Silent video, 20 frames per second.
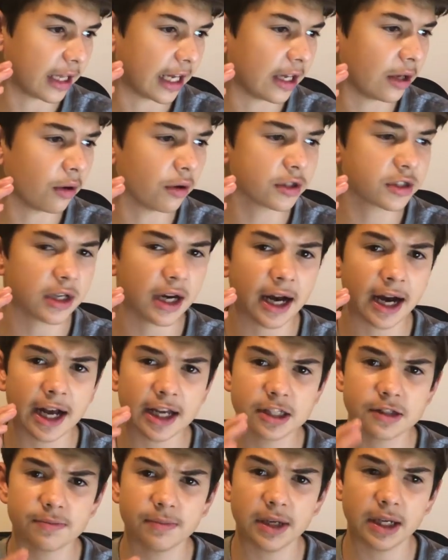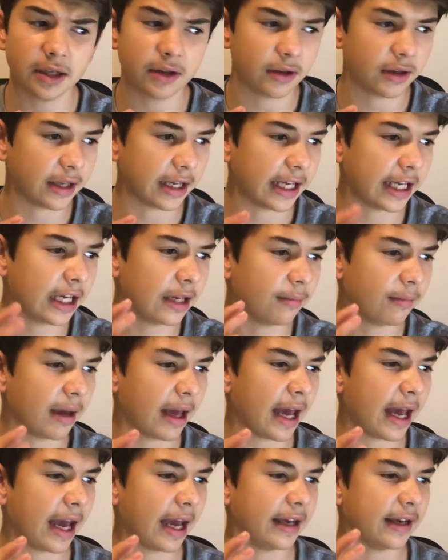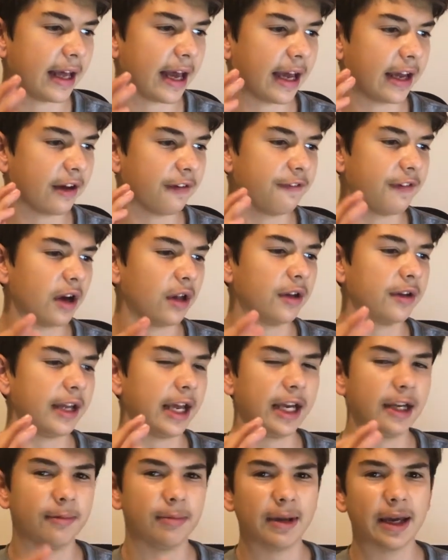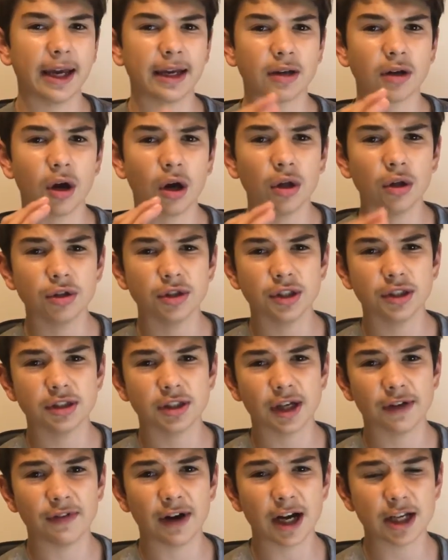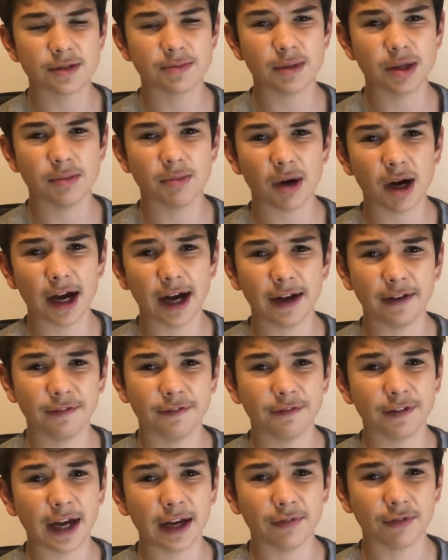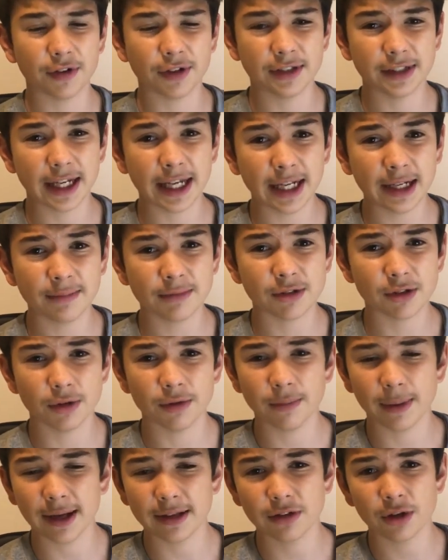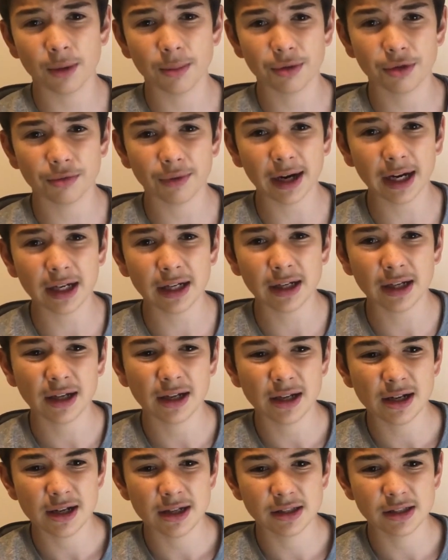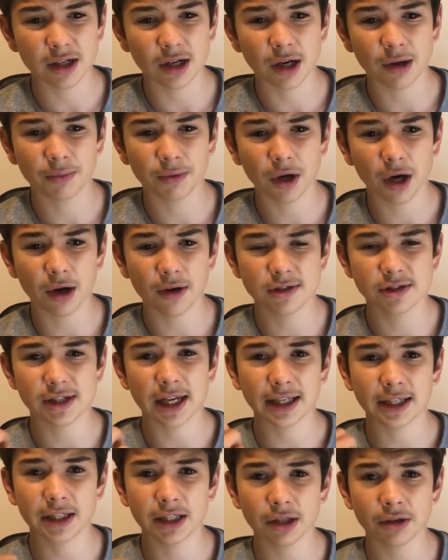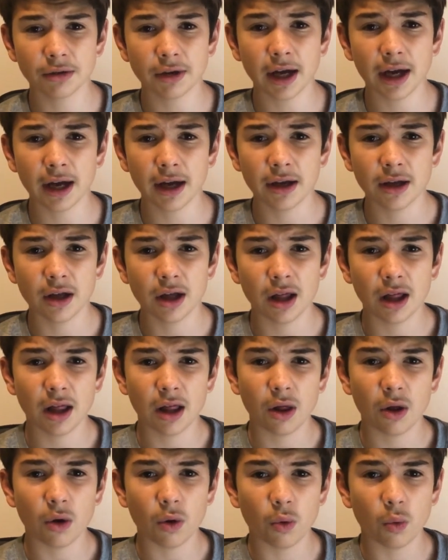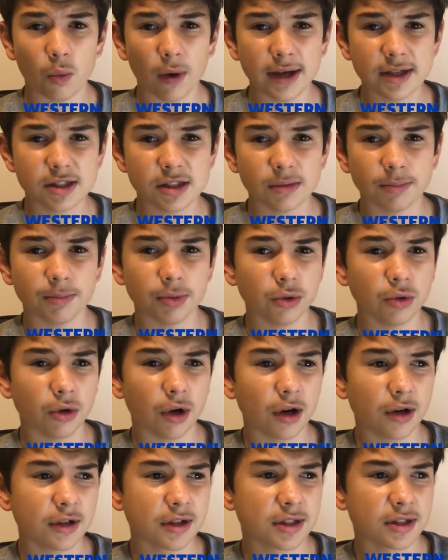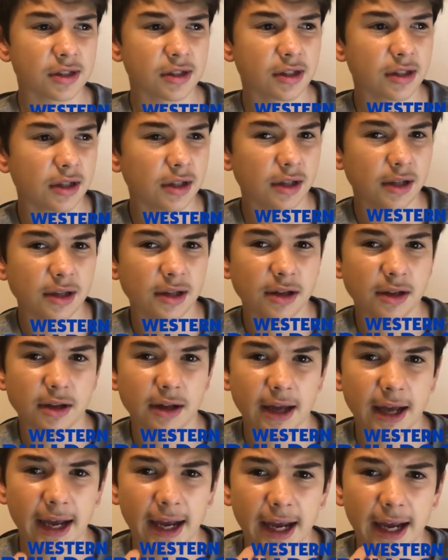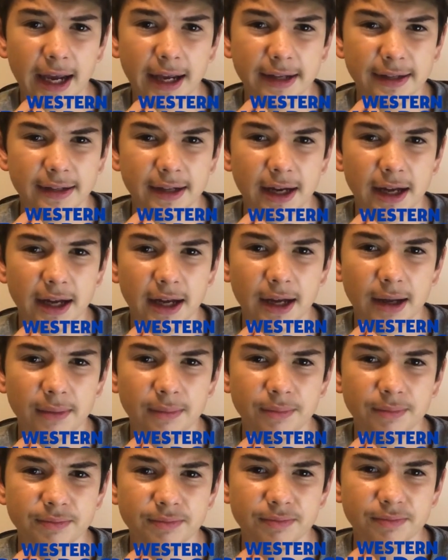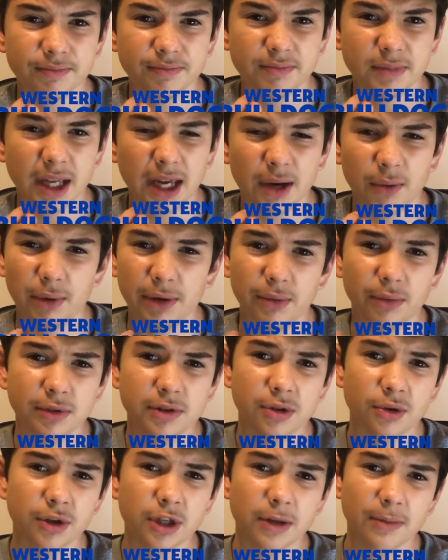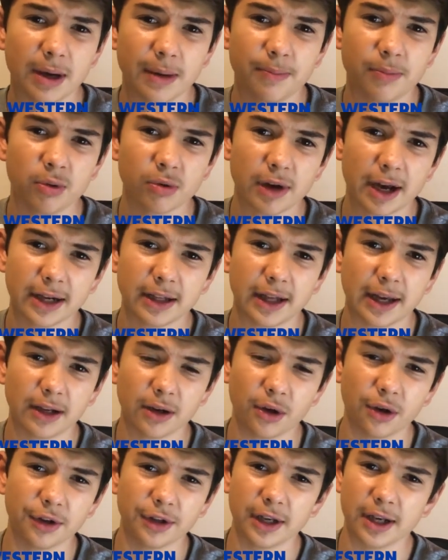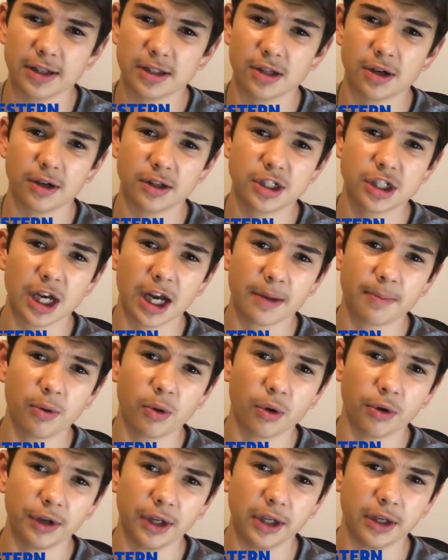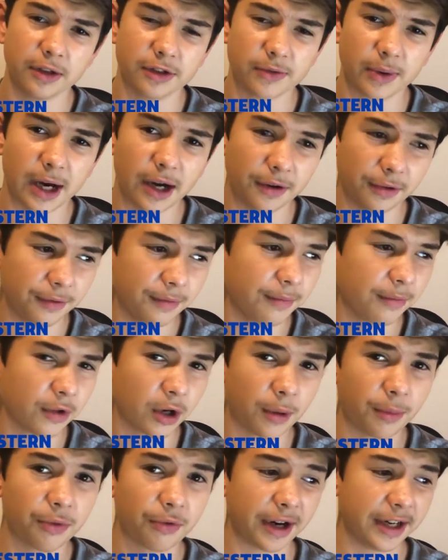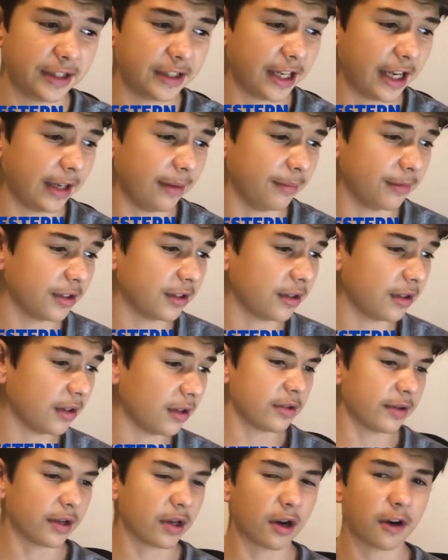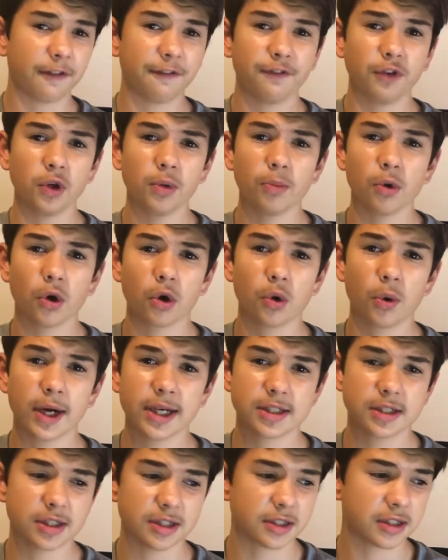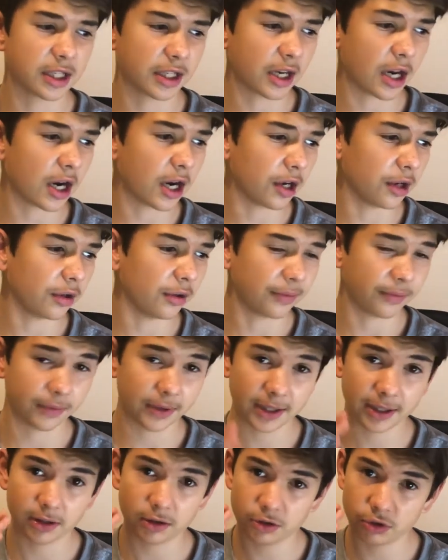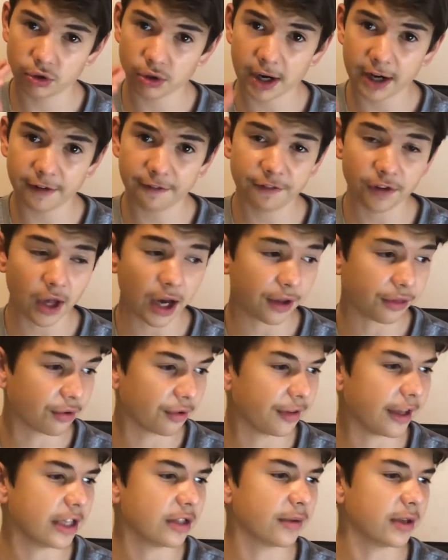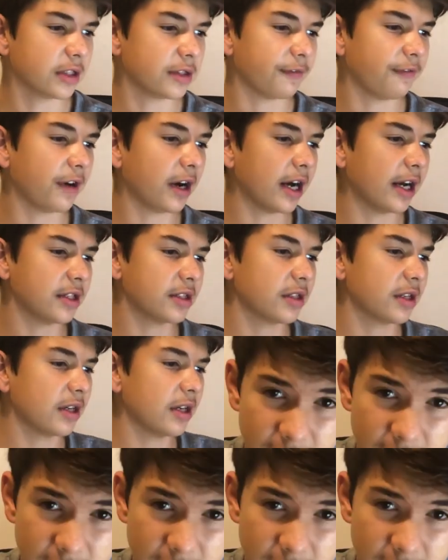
He also asked me, him and AFL and NBA colleges have asked me my favourite teams or my top three. So I'll go St Kilda, Western Bulldogs, and yeah, we were talking about Port Adelaide earlier, so I chucked Port in as well, top three teams. So we got a few more questions to go, trying to fly through these ones fast.